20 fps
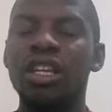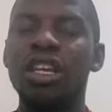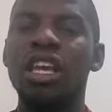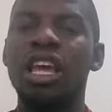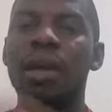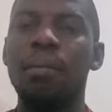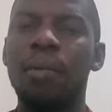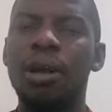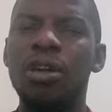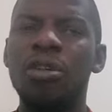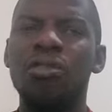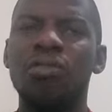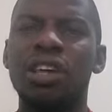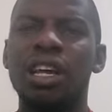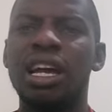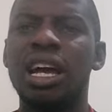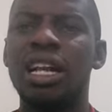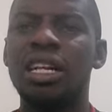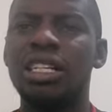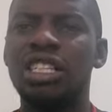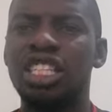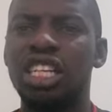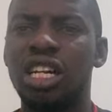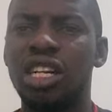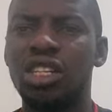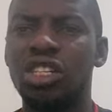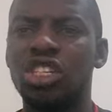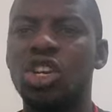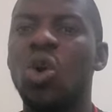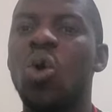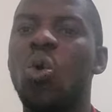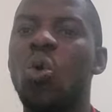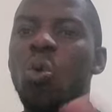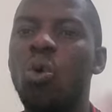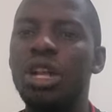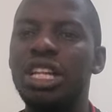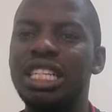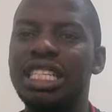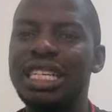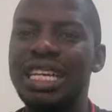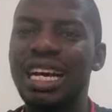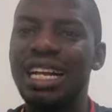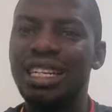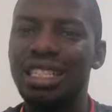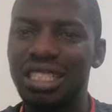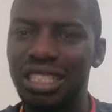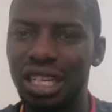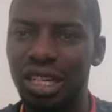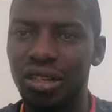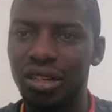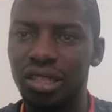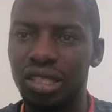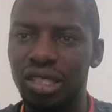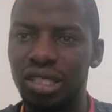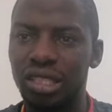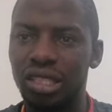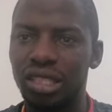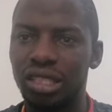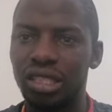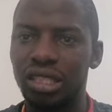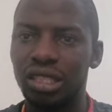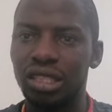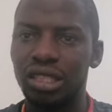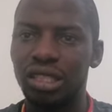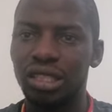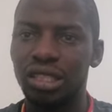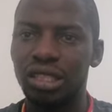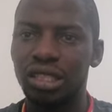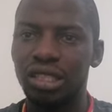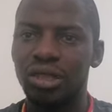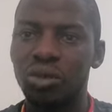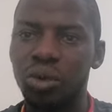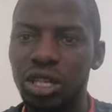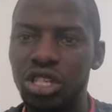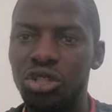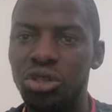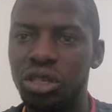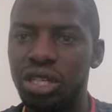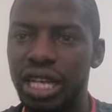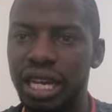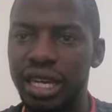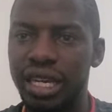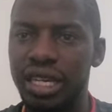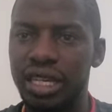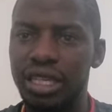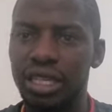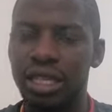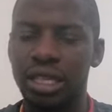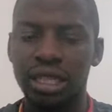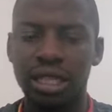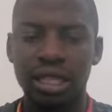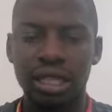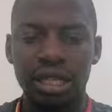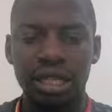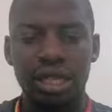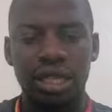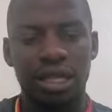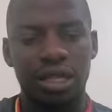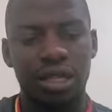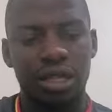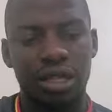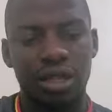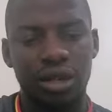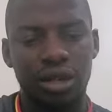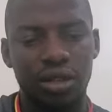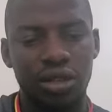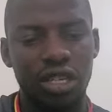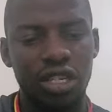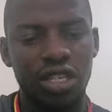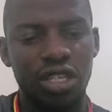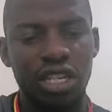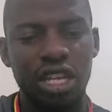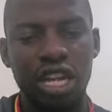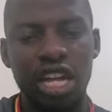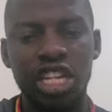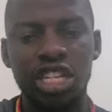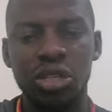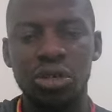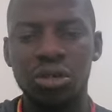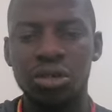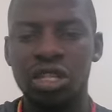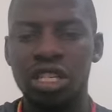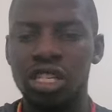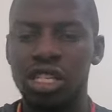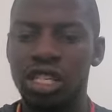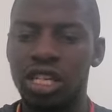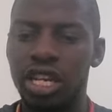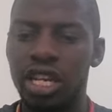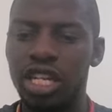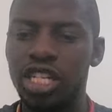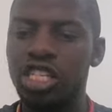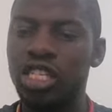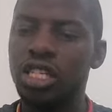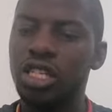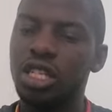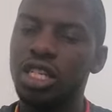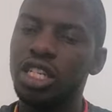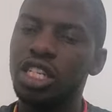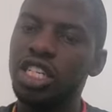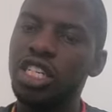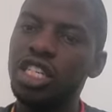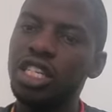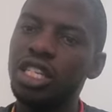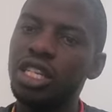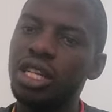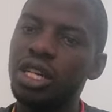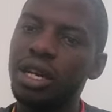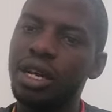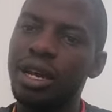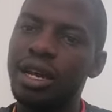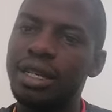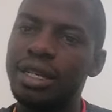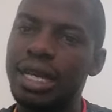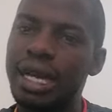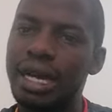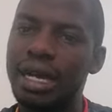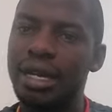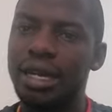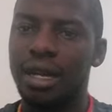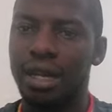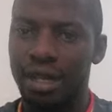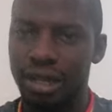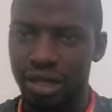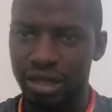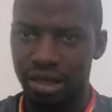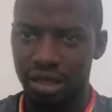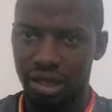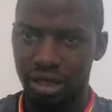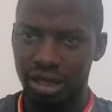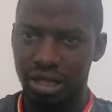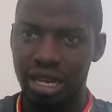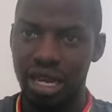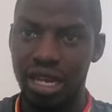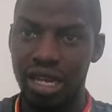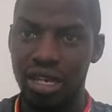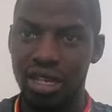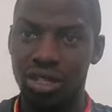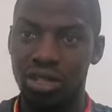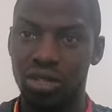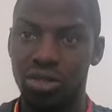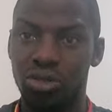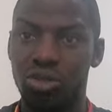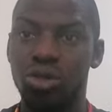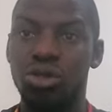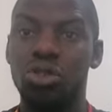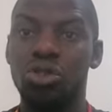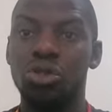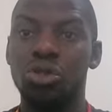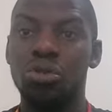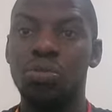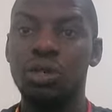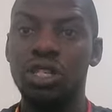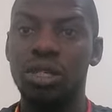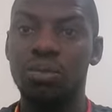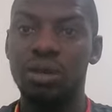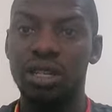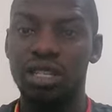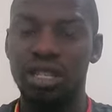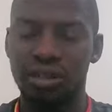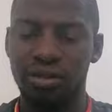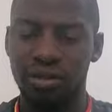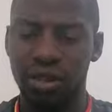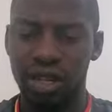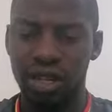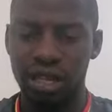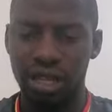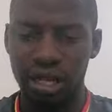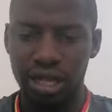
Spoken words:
Empowering of the girl child. Which girl child? What's your target? This age to this age in Katanga. Yeah, so it should be specific.